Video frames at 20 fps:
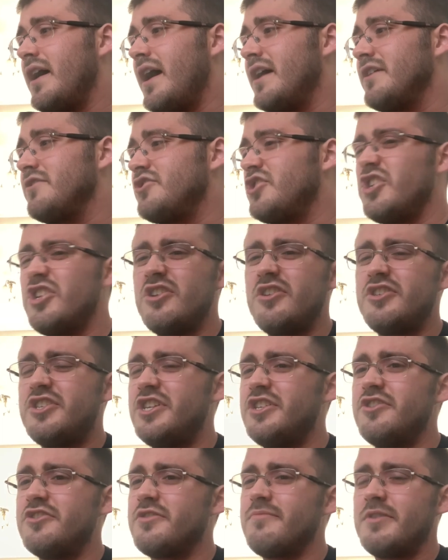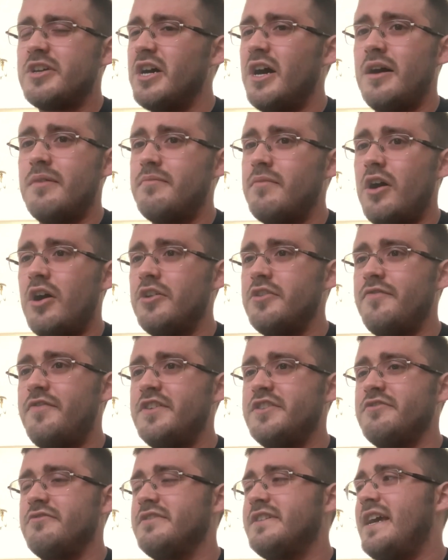And she doesn't become
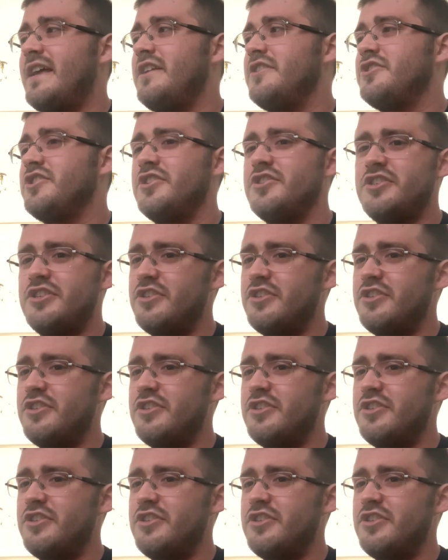artificial intelligence,